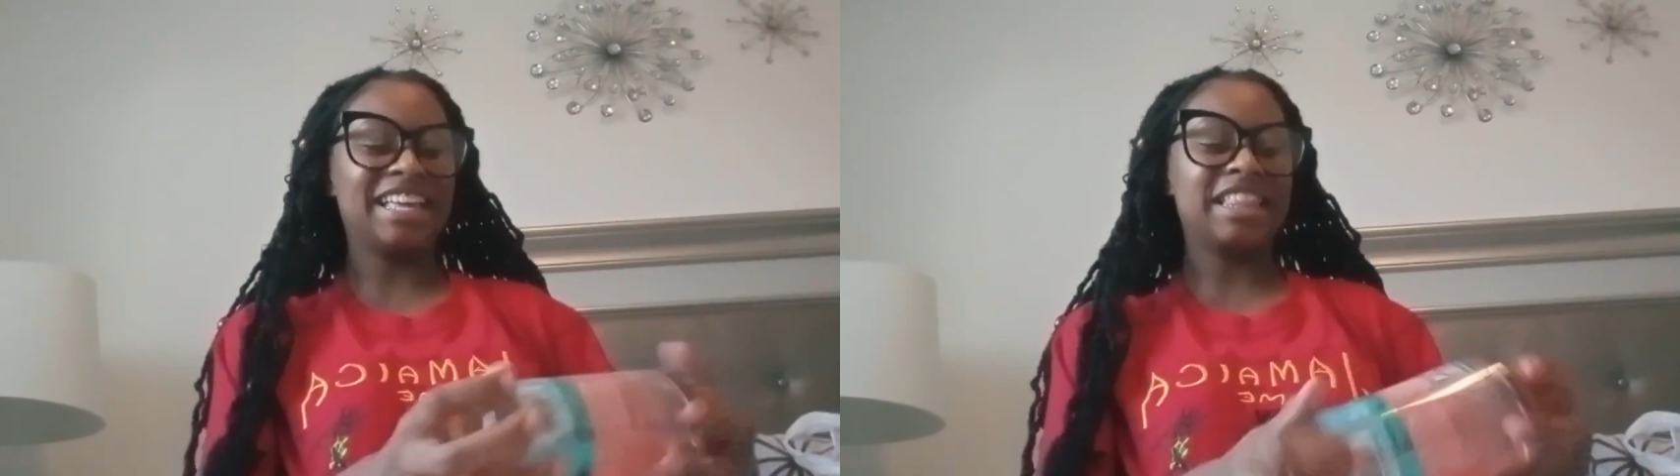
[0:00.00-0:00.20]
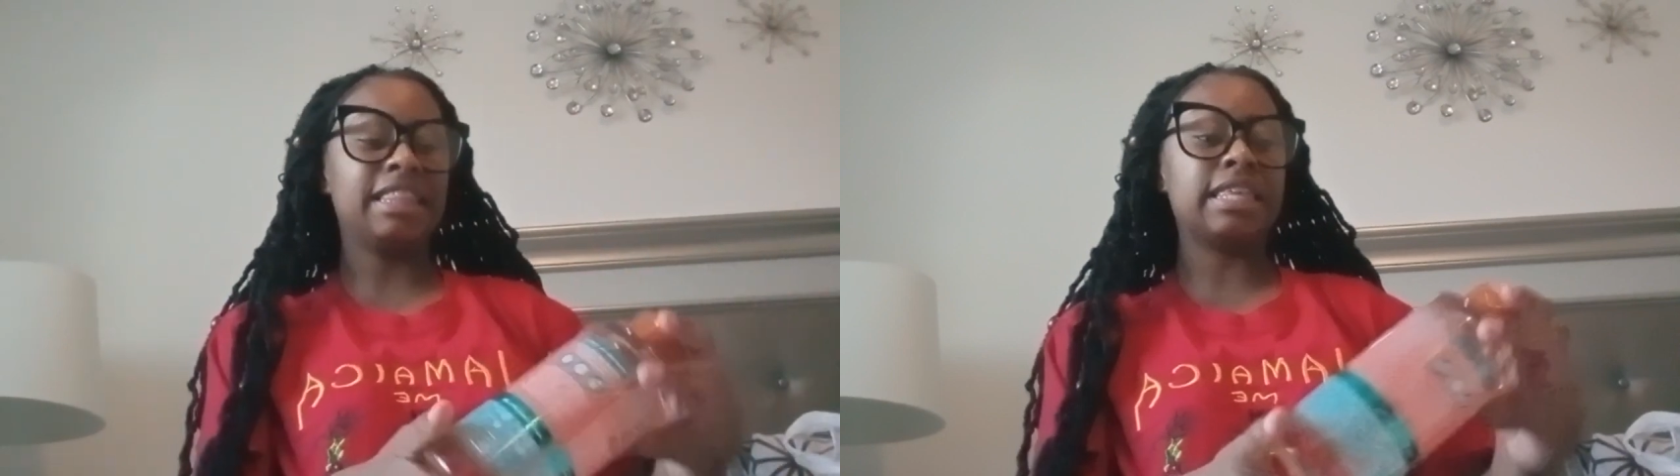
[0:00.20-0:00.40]

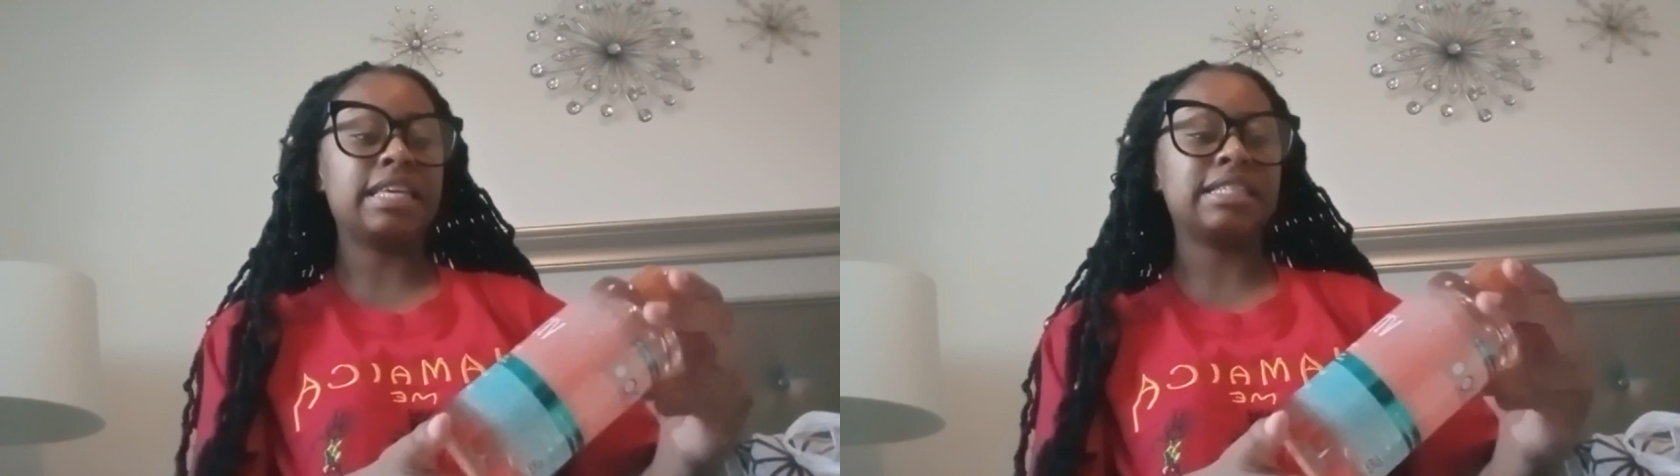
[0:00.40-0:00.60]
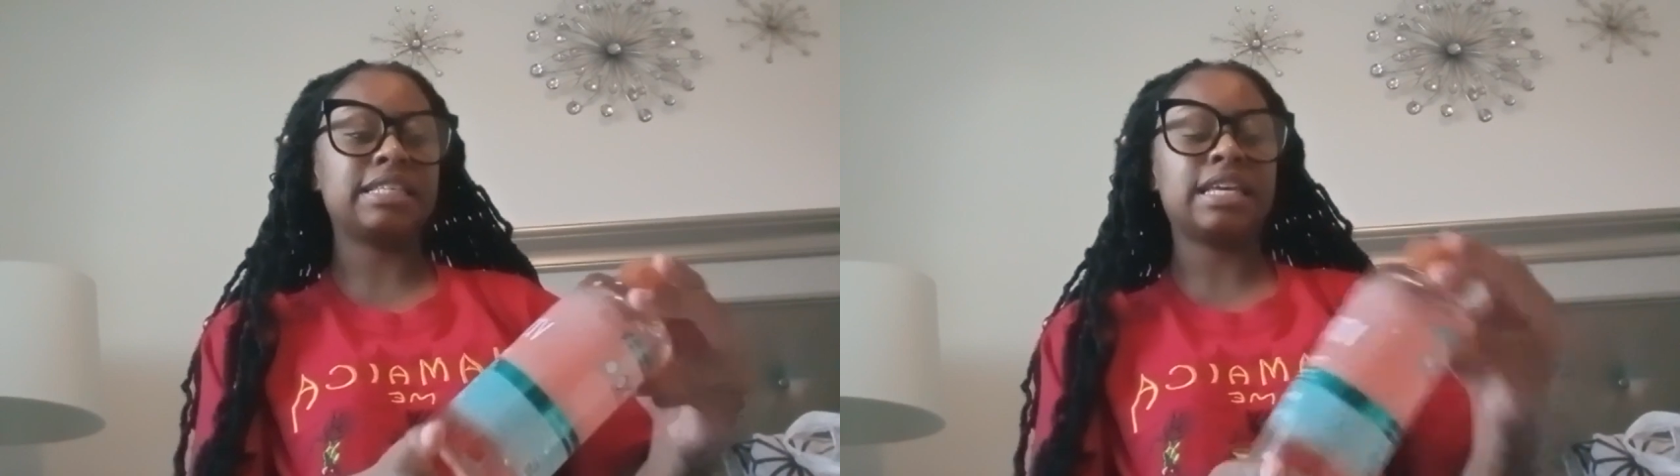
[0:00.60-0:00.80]

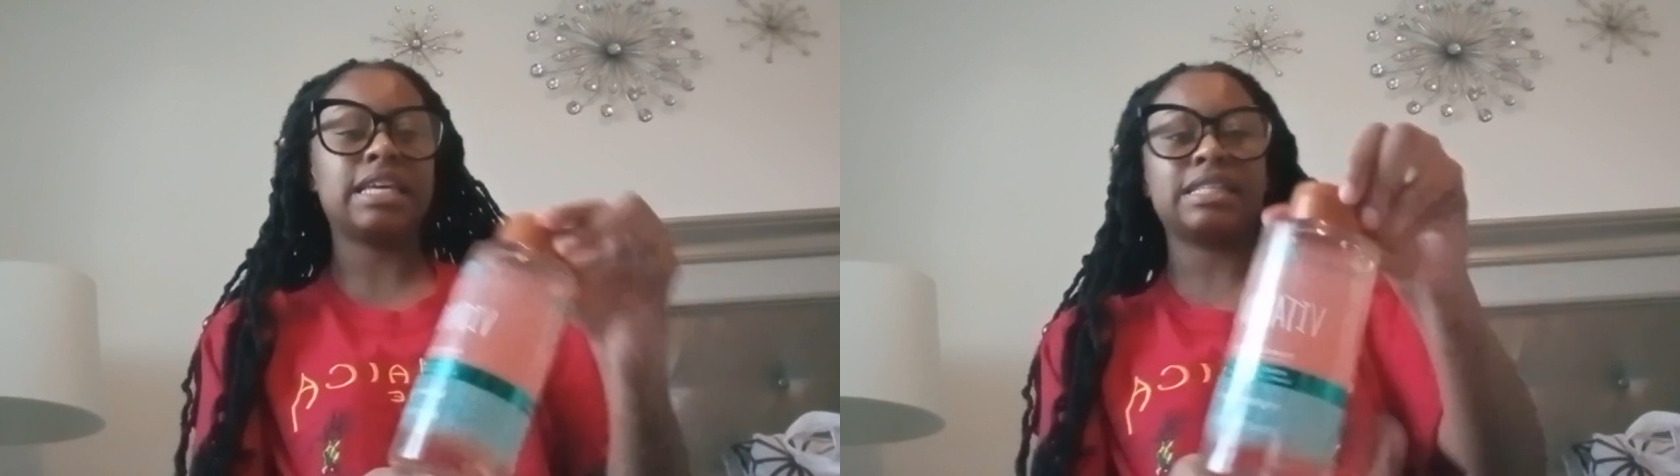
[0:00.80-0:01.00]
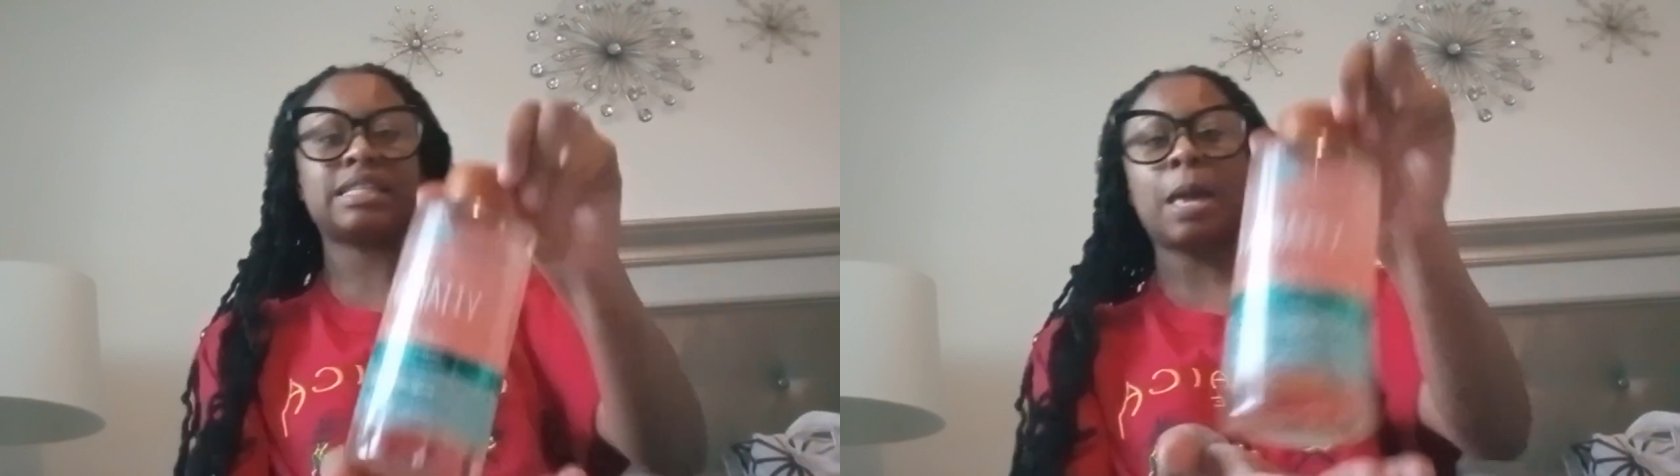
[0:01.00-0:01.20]
This
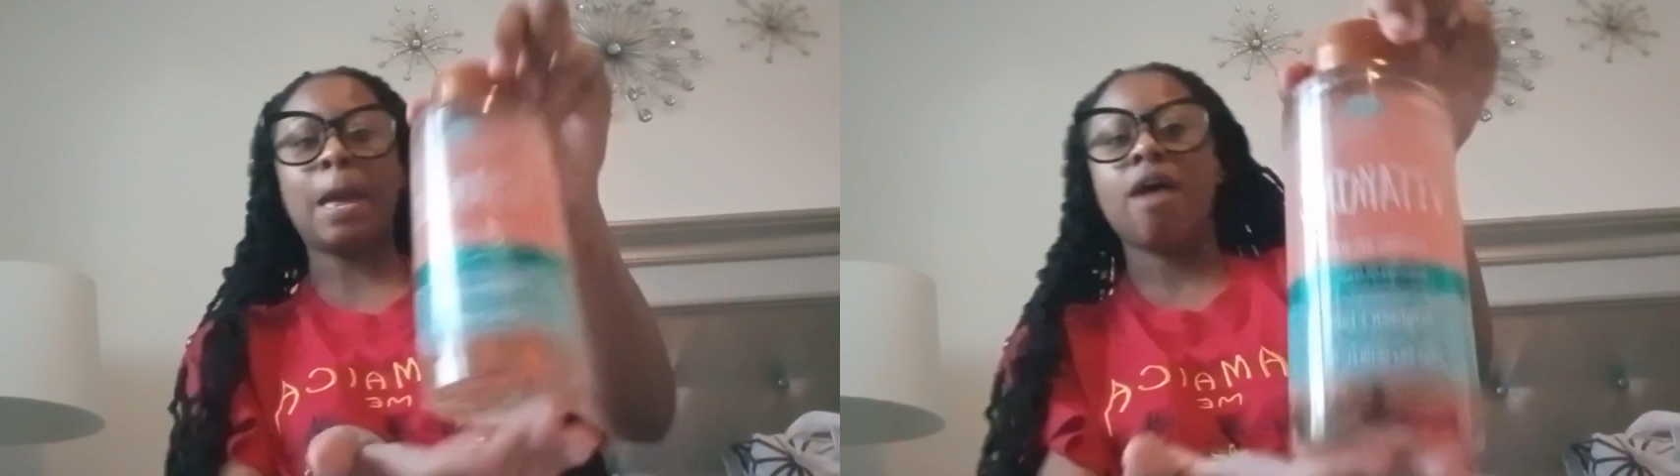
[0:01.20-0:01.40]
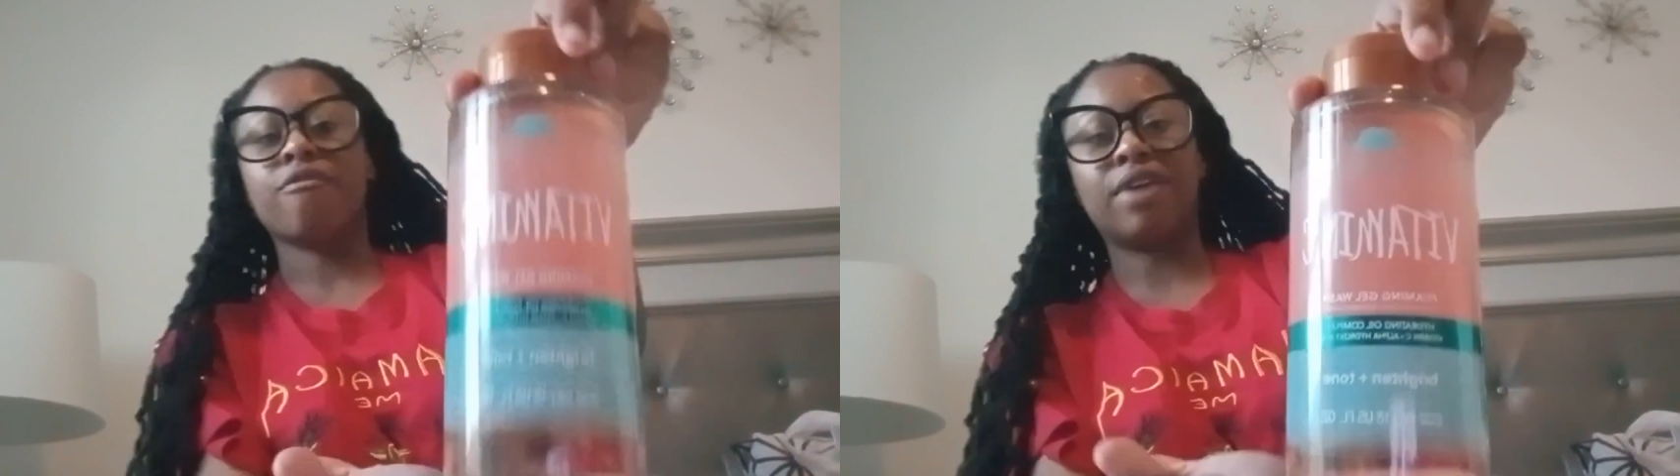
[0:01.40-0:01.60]
is
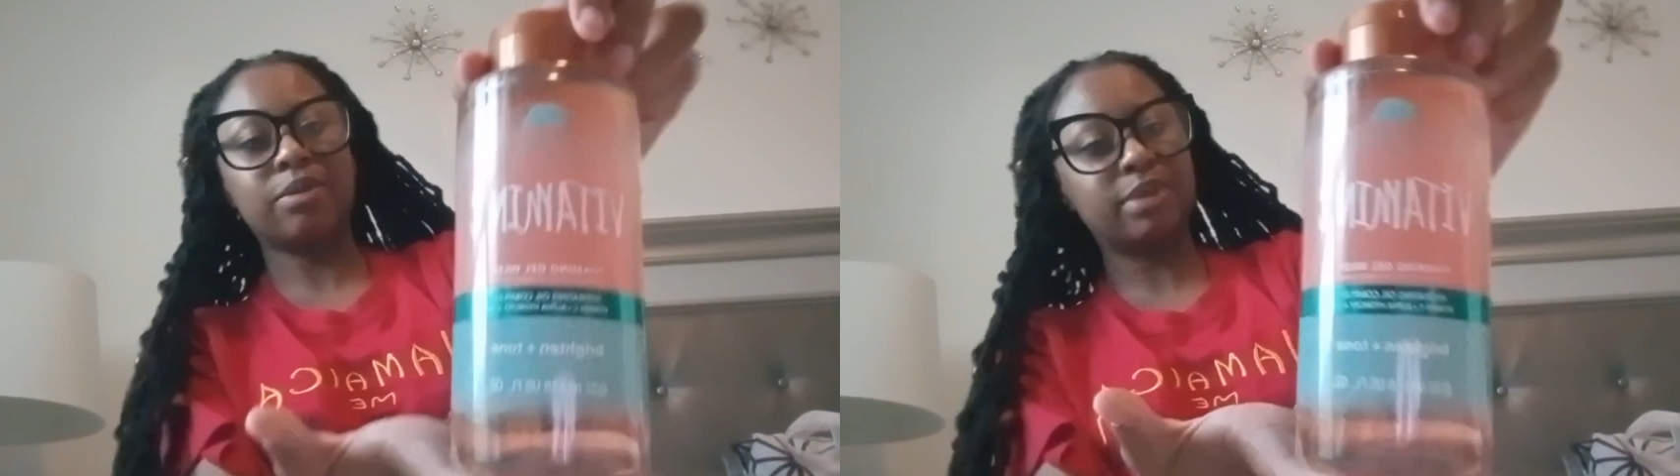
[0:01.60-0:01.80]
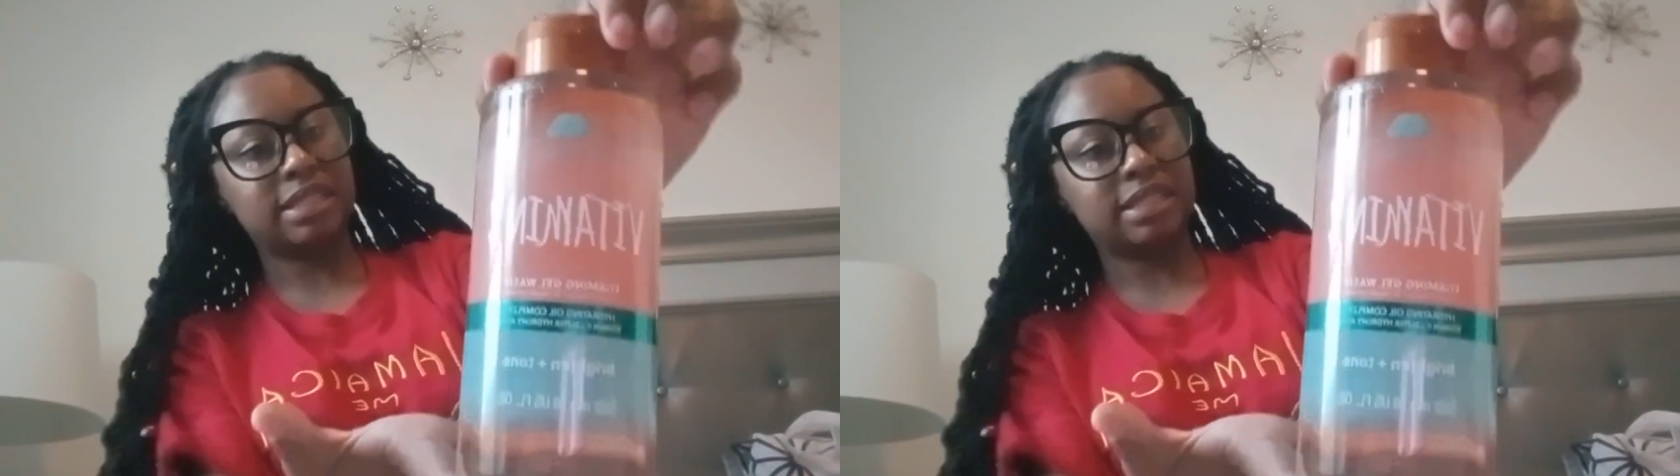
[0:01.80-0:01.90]
vitamin